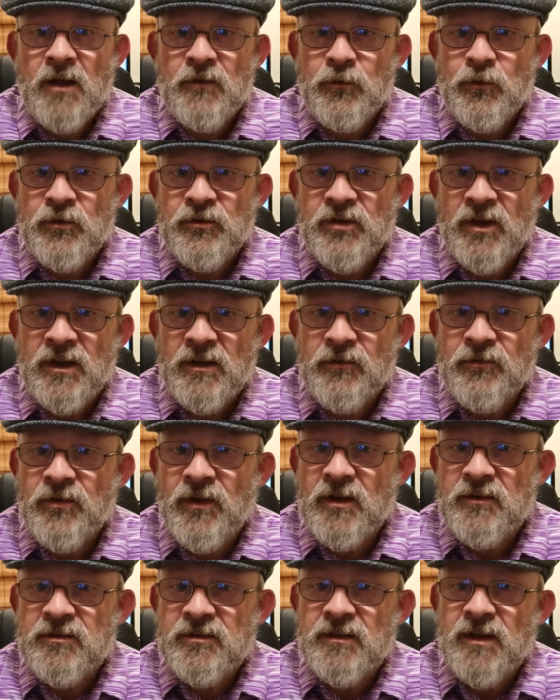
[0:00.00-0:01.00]
I've always had a
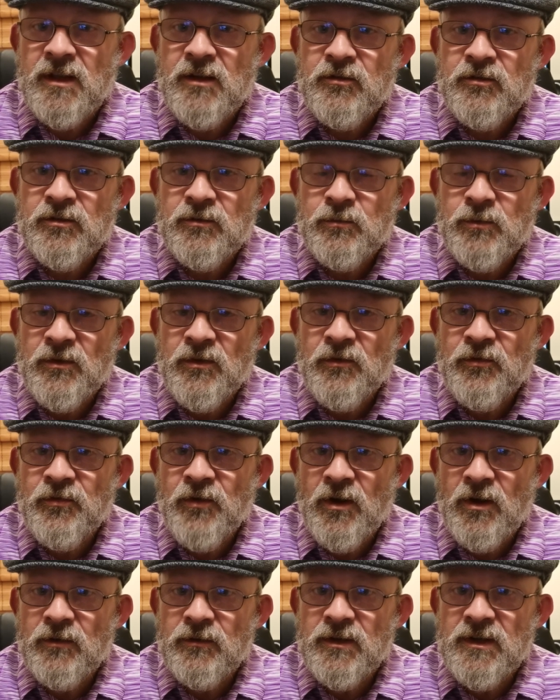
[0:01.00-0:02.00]
fascination with the
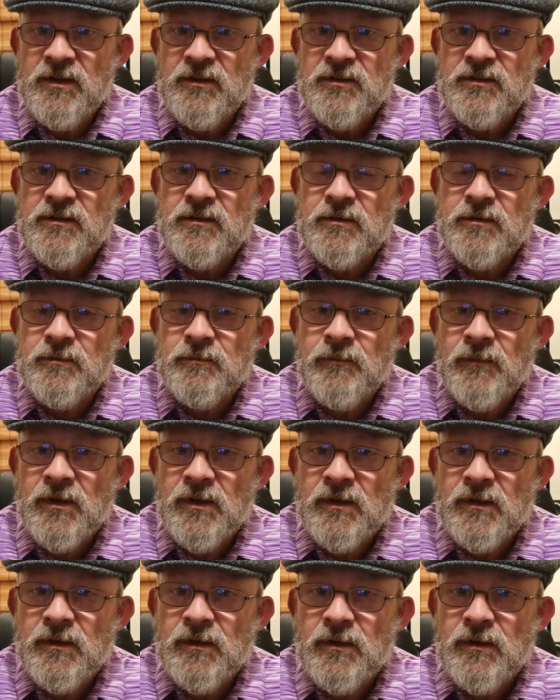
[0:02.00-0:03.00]
Far East,
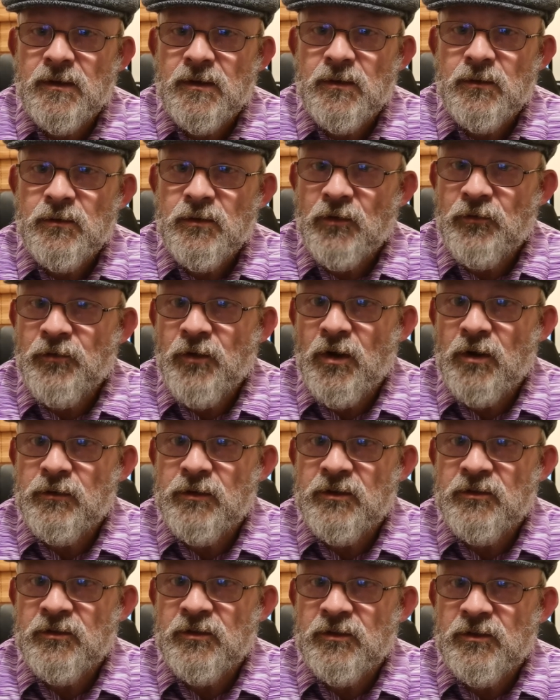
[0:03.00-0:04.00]
with the
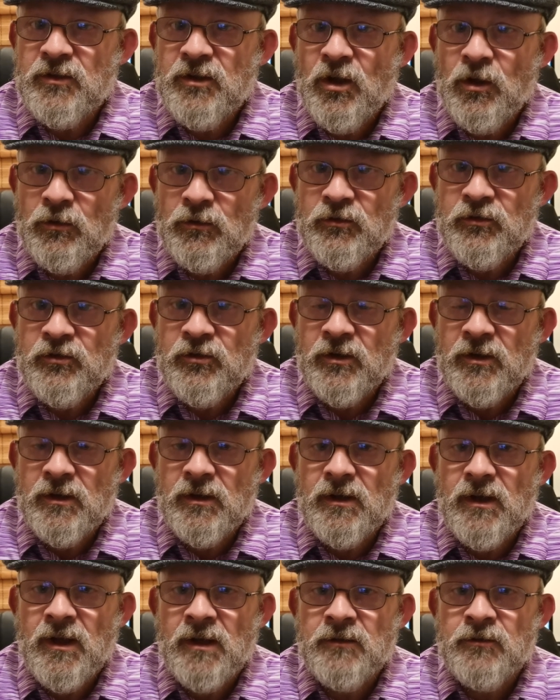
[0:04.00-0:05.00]
Far Eastern
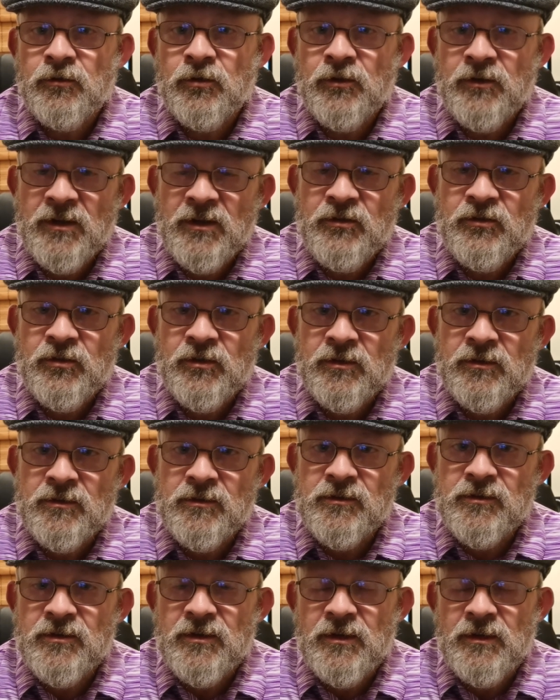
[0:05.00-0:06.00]
culture and
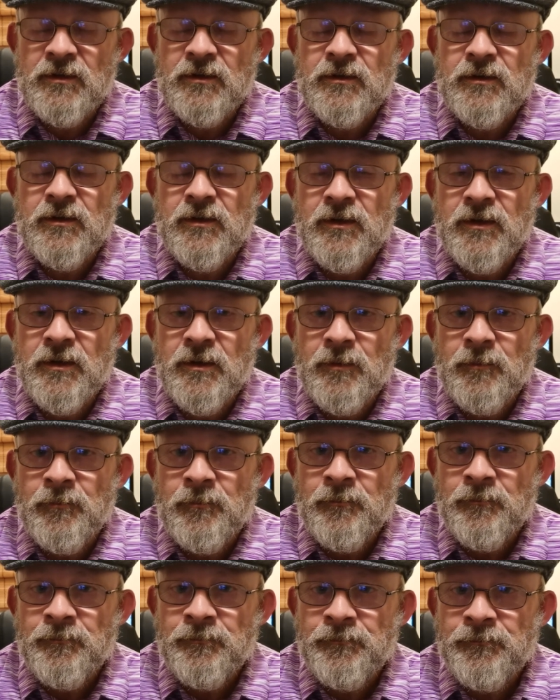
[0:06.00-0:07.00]
traditions and
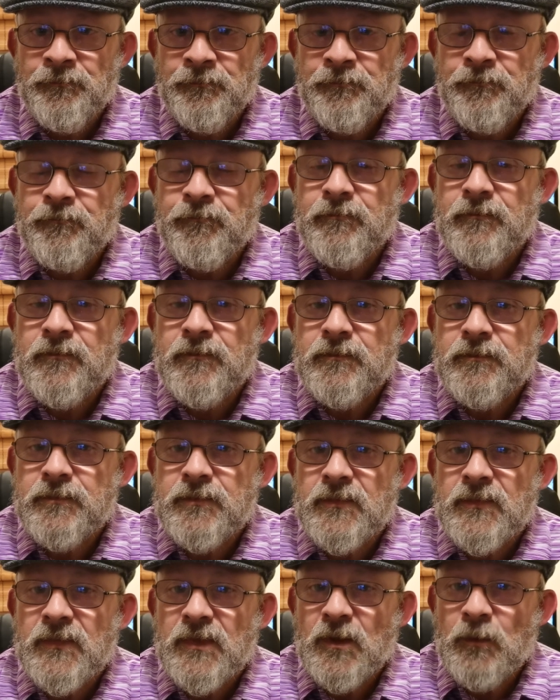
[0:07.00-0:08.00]

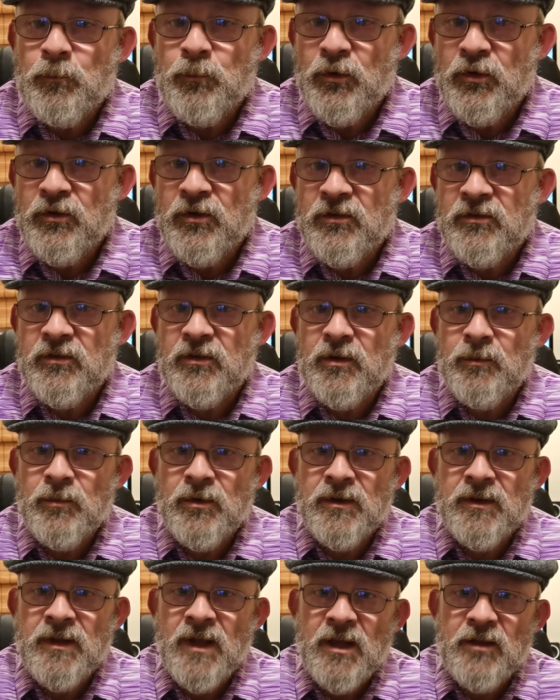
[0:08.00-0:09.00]

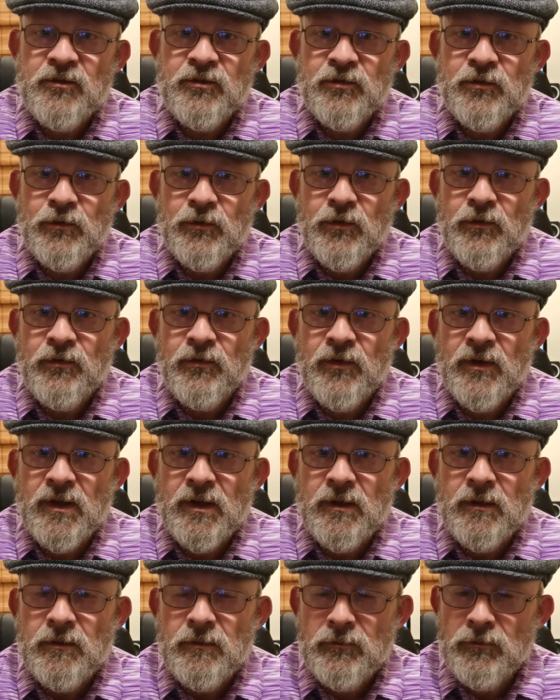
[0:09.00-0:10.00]
Buddhism and that sort of
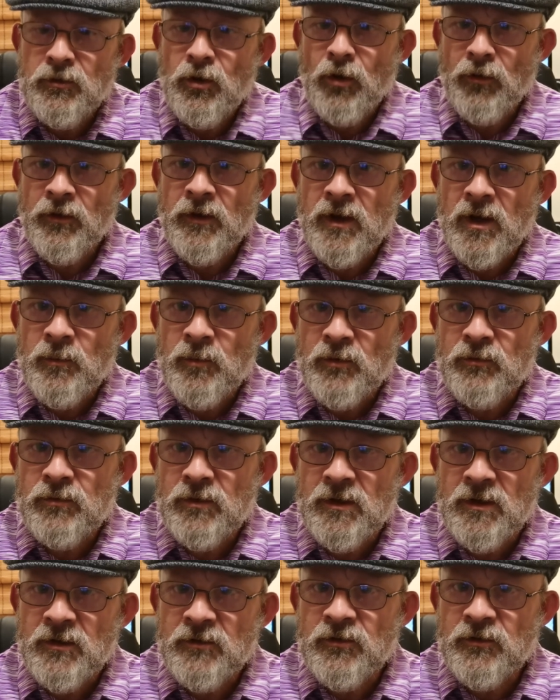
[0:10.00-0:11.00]
thing. Not that I'm a
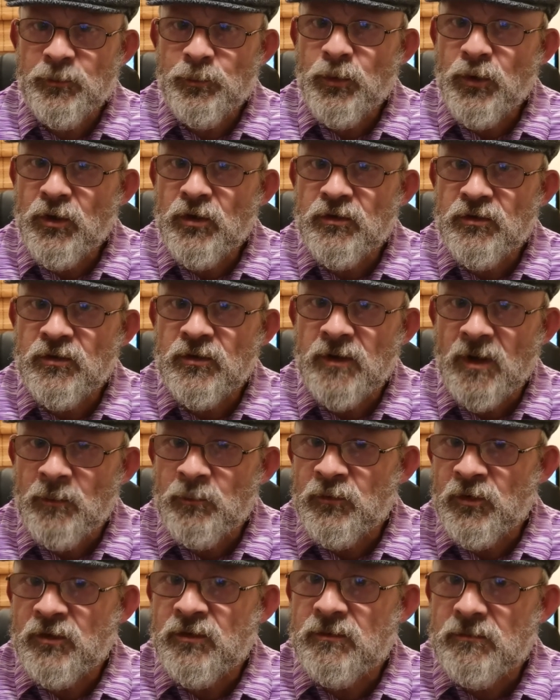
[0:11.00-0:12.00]
religious person,
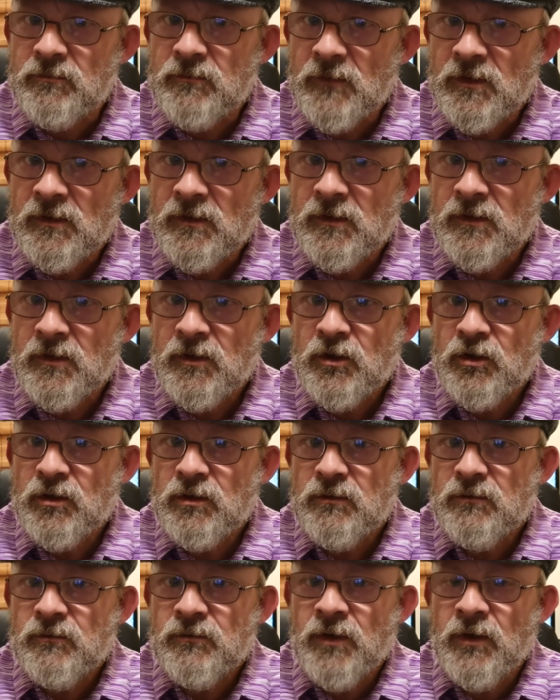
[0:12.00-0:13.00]
I'm just
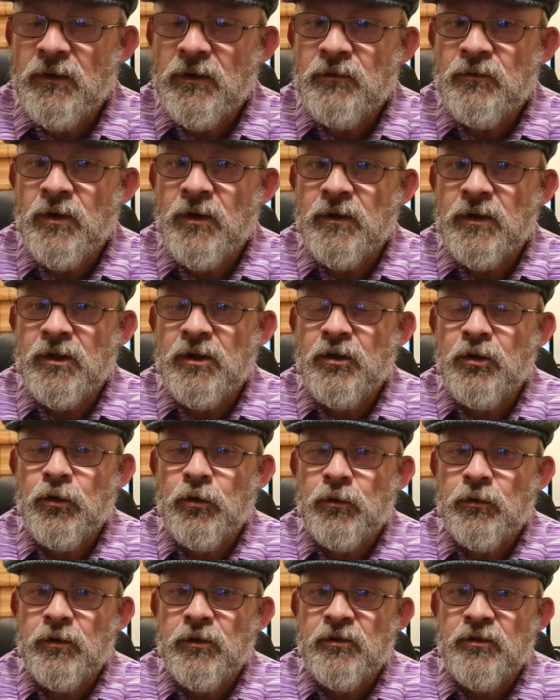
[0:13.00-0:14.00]
very, very
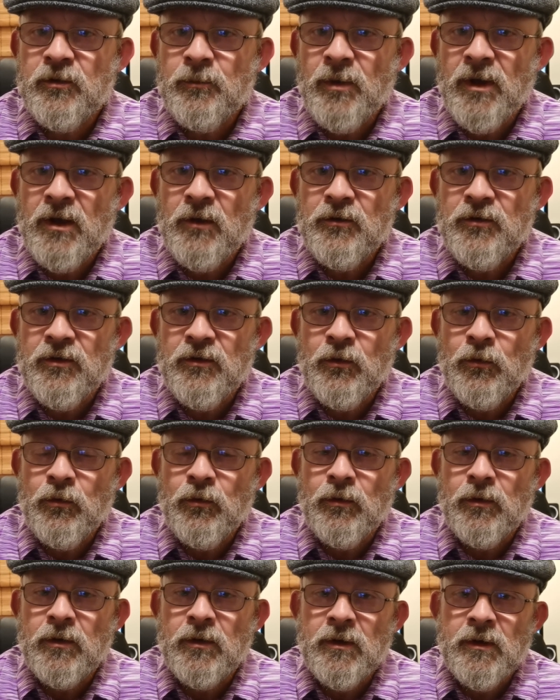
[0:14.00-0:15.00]
curious about it
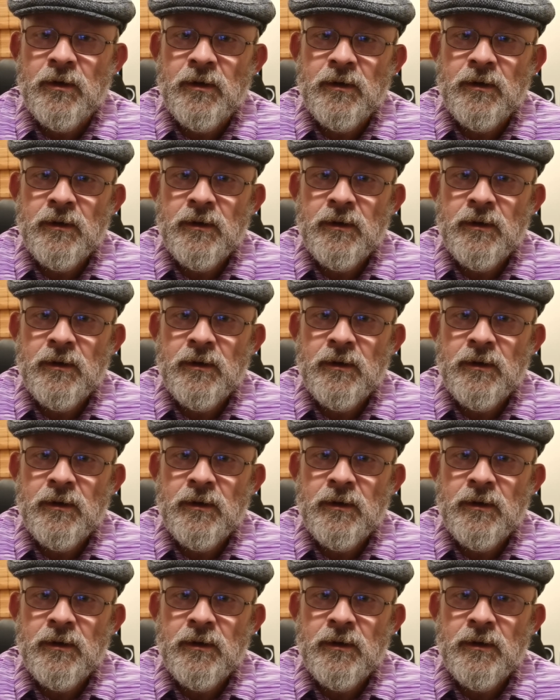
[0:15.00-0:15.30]
all.